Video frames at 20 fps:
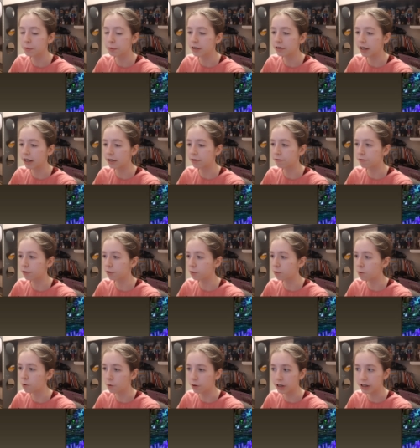to be like for
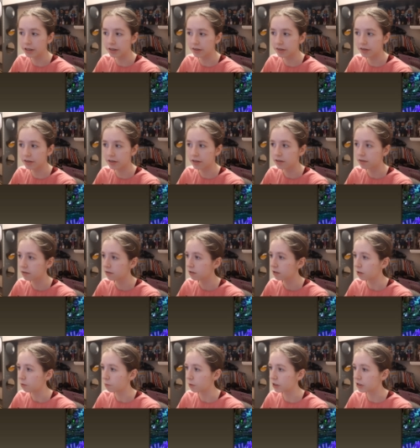coins,
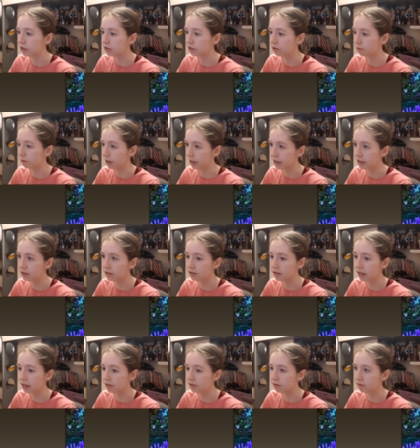which is great.
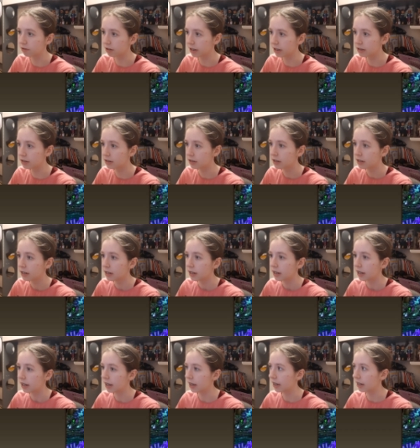That's great.
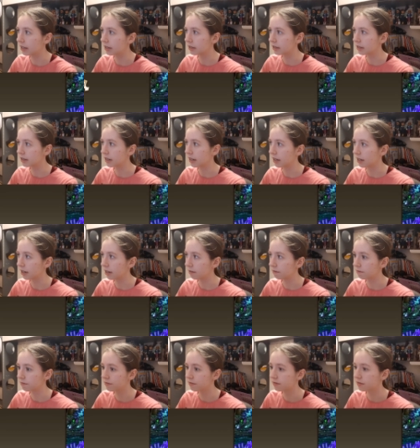And
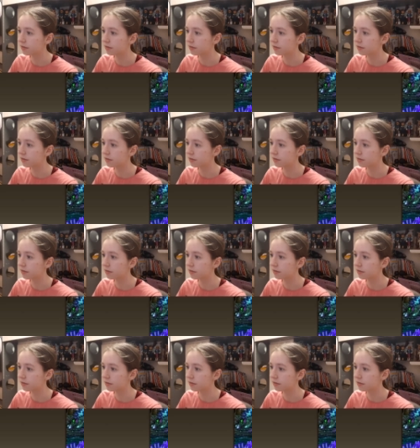yeah.